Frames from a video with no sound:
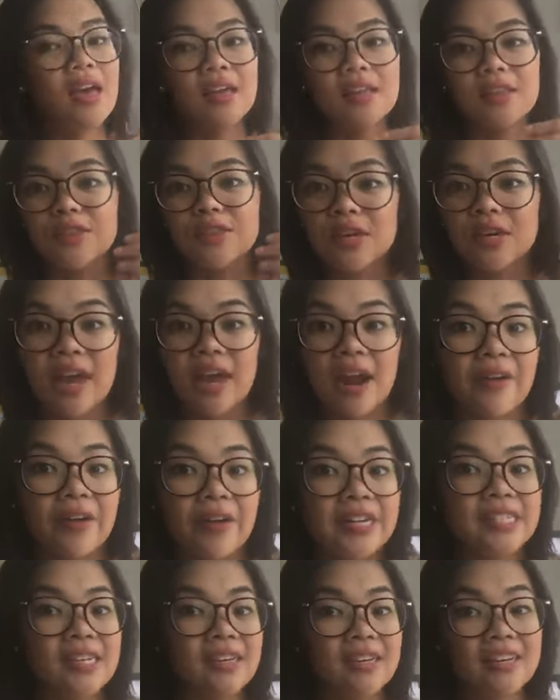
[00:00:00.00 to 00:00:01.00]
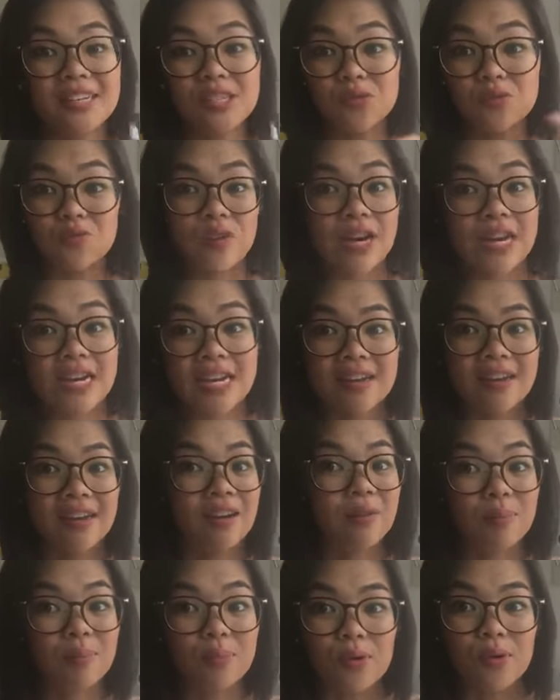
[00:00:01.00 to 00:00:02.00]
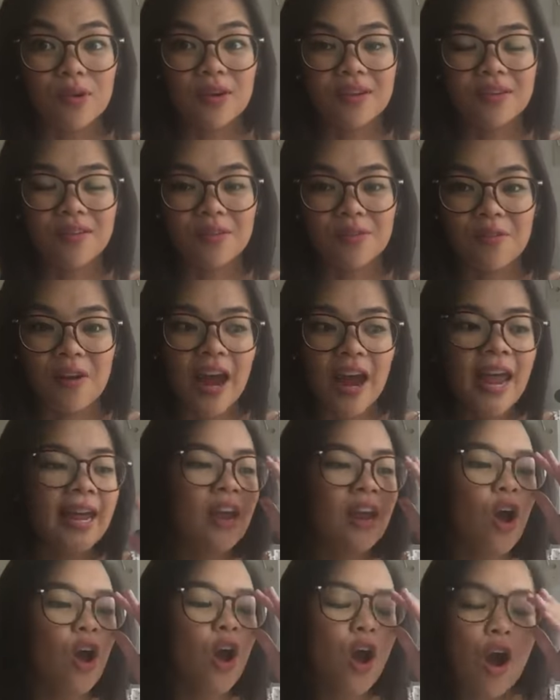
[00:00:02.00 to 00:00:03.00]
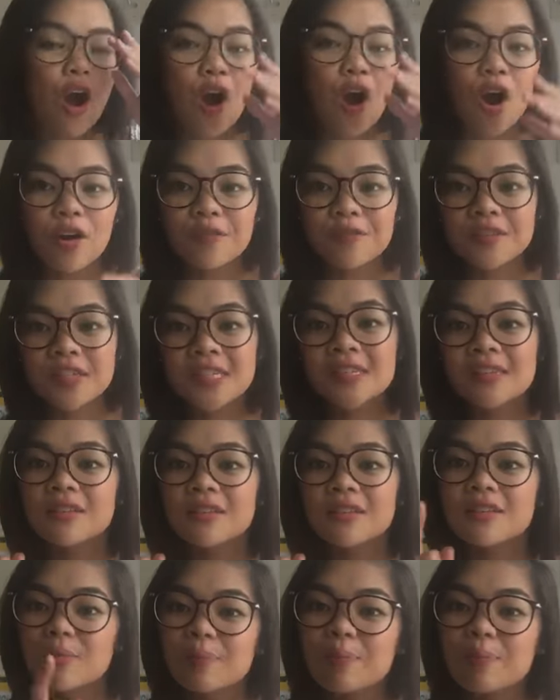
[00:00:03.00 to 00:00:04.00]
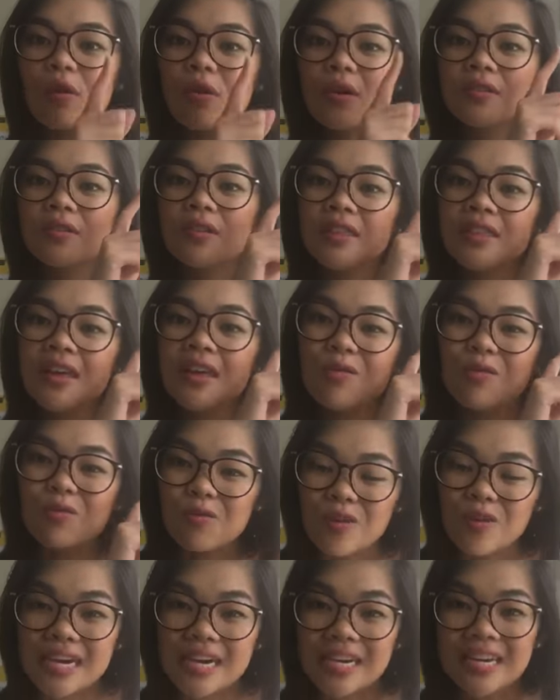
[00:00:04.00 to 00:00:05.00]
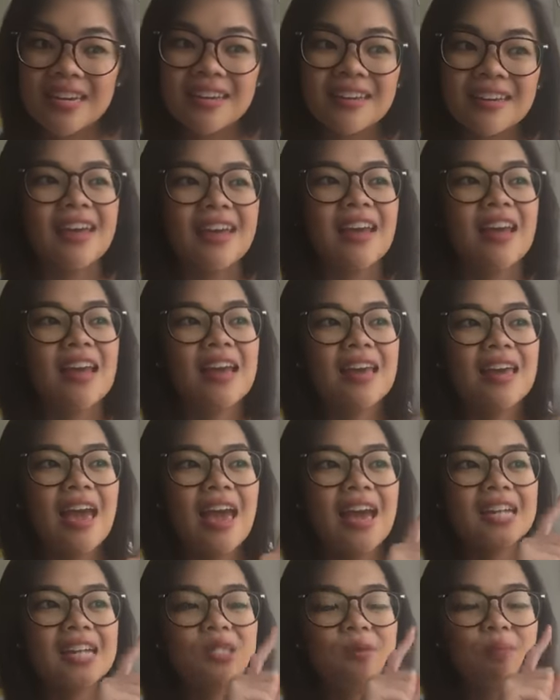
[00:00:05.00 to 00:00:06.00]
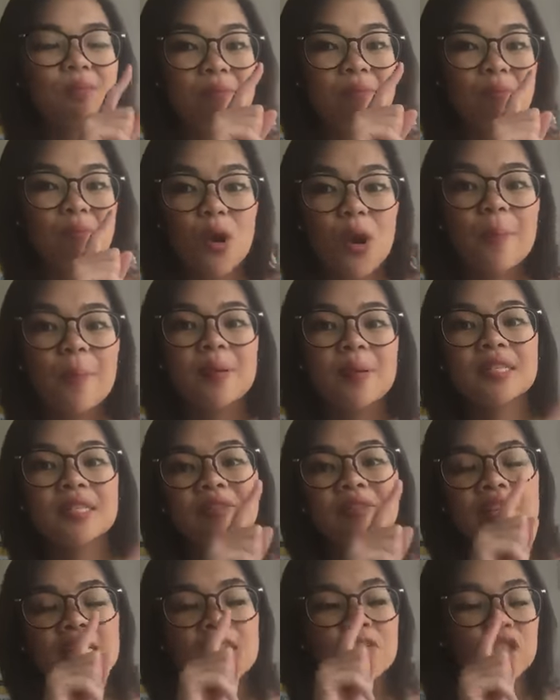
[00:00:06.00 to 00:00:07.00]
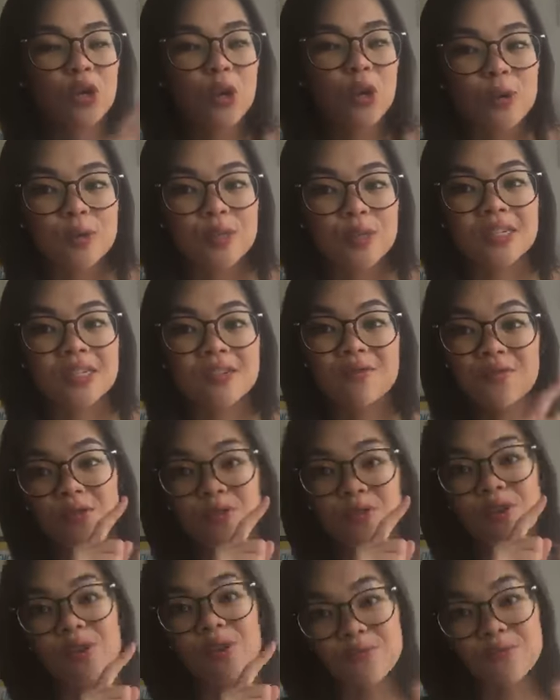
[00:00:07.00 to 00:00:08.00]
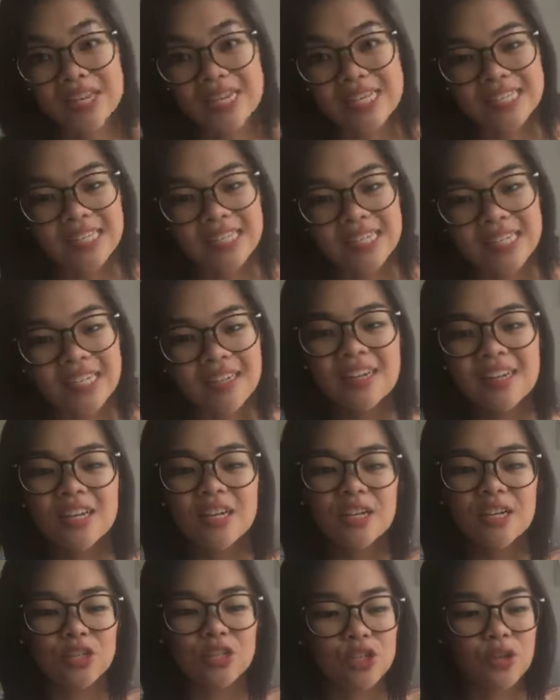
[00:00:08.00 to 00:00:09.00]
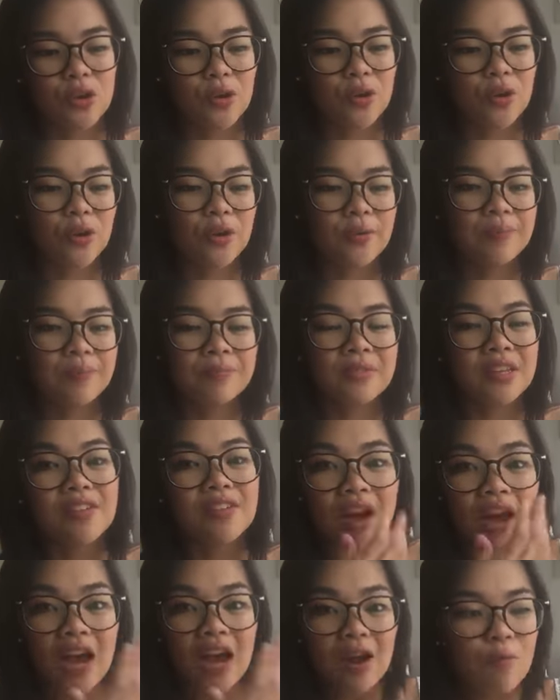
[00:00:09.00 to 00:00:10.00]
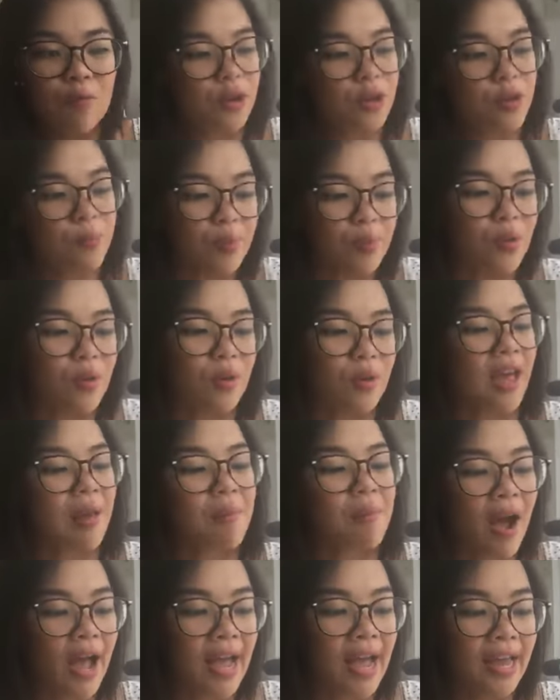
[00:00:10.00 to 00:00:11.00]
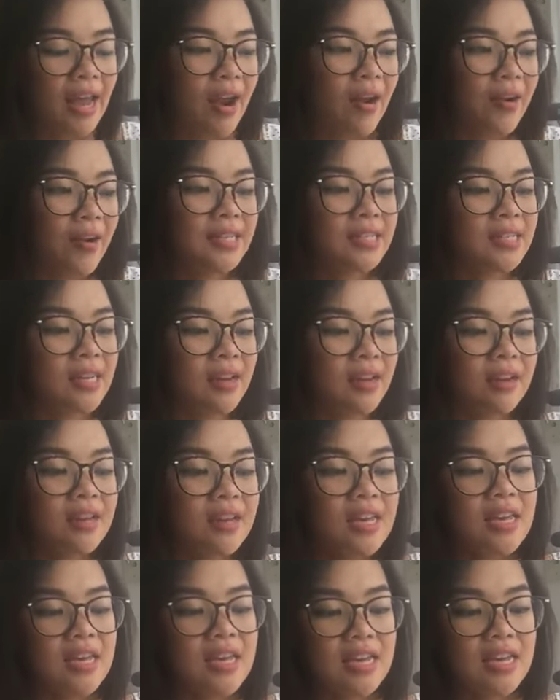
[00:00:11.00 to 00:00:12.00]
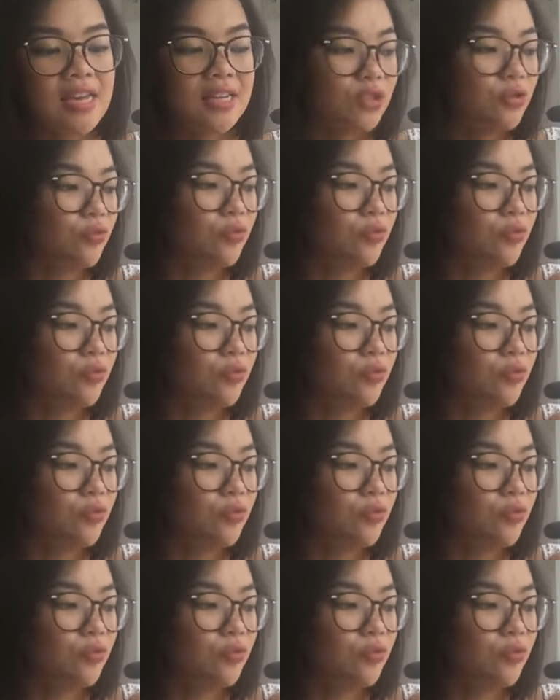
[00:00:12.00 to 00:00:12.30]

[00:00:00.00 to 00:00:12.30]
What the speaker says: the character is reading a book, right? Often the book that they're reading has been purposely chosen for a reason. So if I wrote a book and my character is